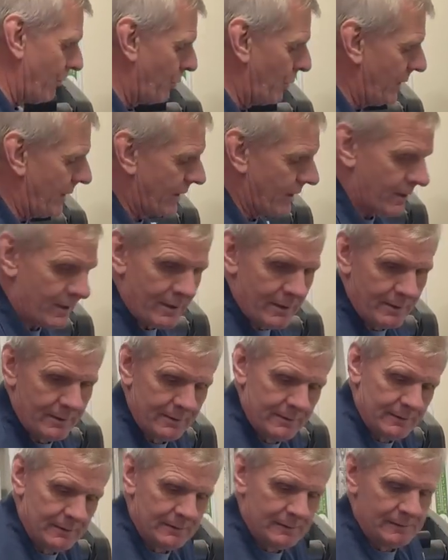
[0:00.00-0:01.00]
wear
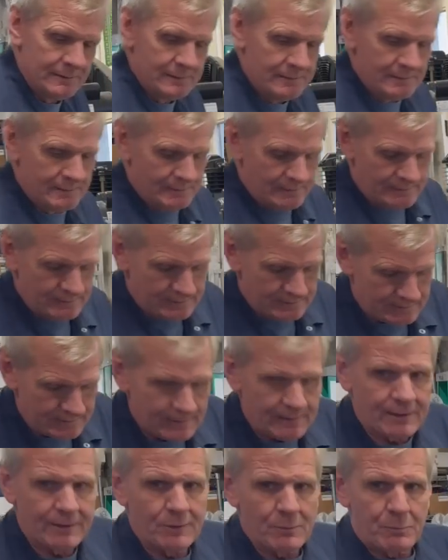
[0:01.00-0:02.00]

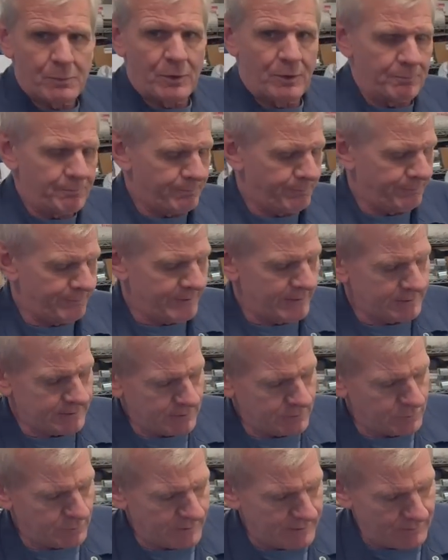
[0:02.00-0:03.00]
on the pump, this is
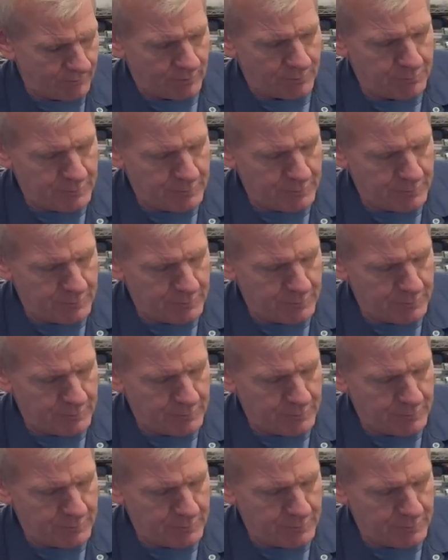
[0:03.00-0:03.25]
where they would